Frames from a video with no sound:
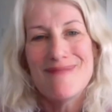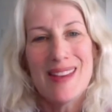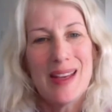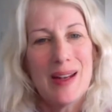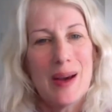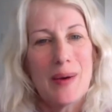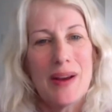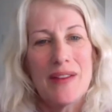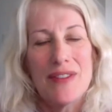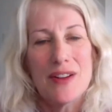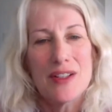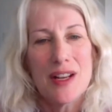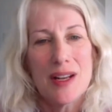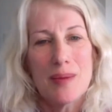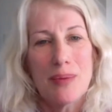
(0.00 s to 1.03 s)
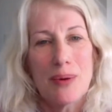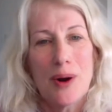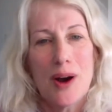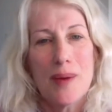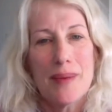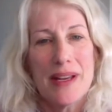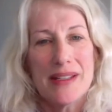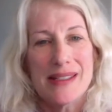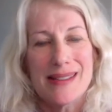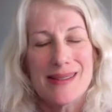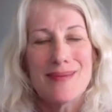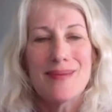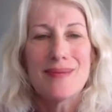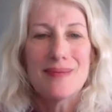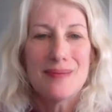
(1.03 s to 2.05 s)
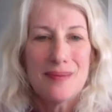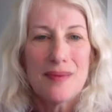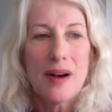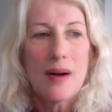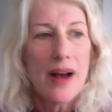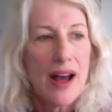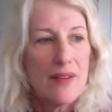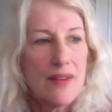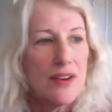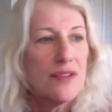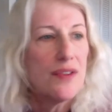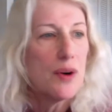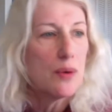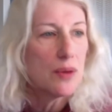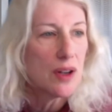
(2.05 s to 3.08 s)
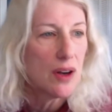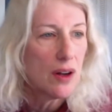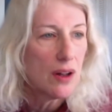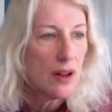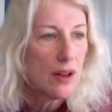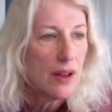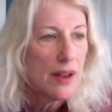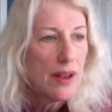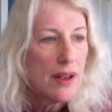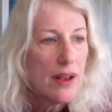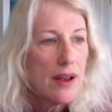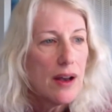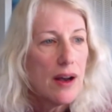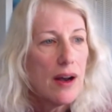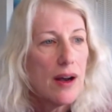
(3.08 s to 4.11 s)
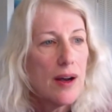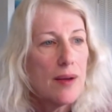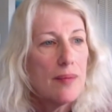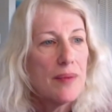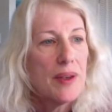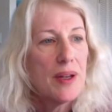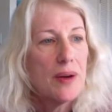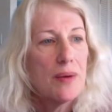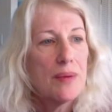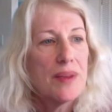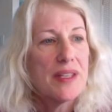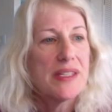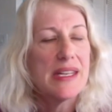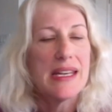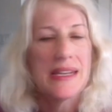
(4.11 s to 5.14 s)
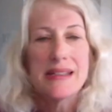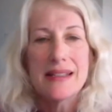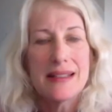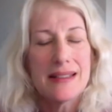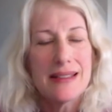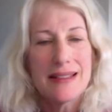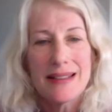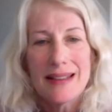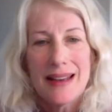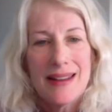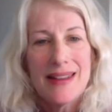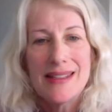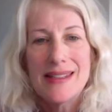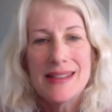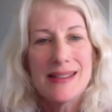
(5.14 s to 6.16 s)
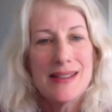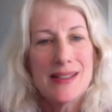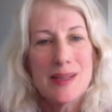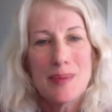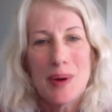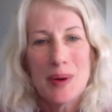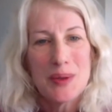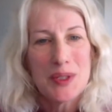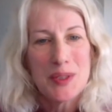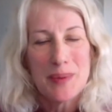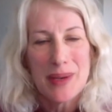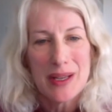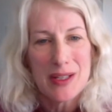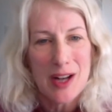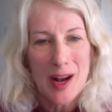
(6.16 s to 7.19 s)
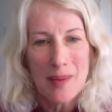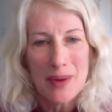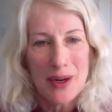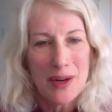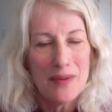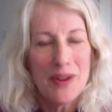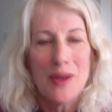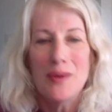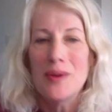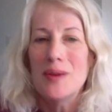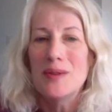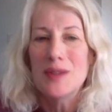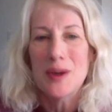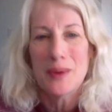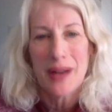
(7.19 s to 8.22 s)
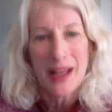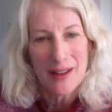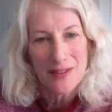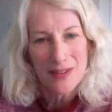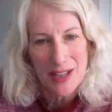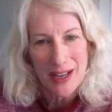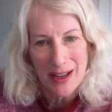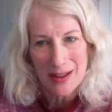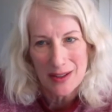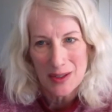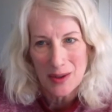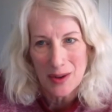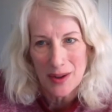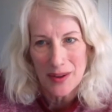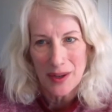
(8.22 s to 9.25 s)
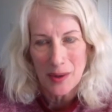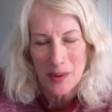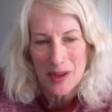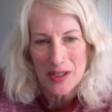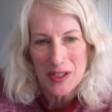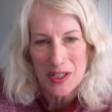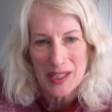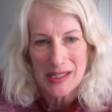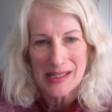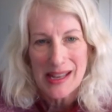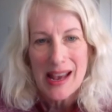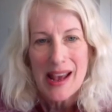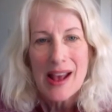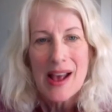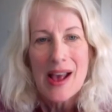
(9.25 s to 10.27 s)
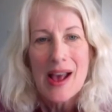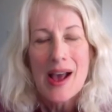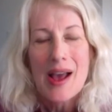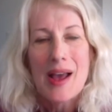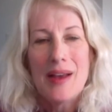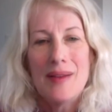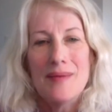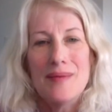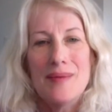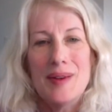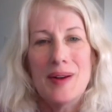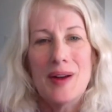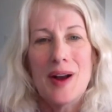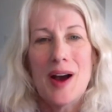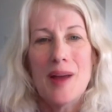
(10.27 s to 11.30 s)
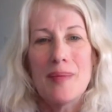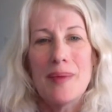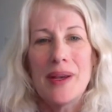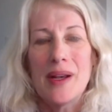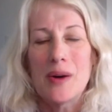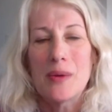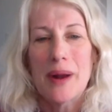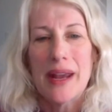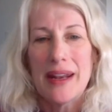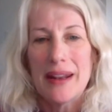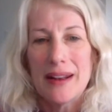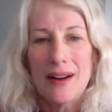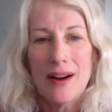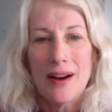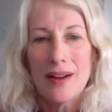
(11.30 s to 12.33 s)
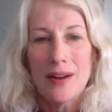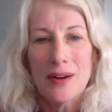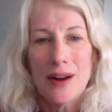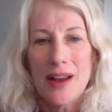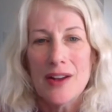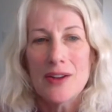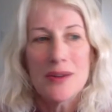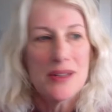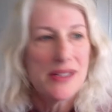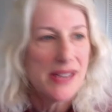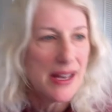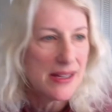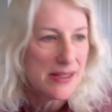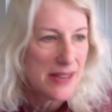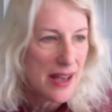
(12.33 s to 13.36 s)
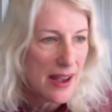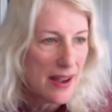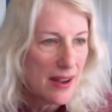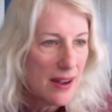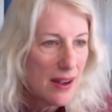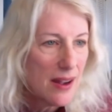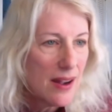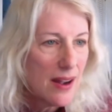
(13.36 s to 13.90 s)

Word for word: You know, if there's any promise, I'll have a phone call. You know, this isn't supposed to be a job interview. You don't have to answer all the questions. You're not being graded on your entrance essay.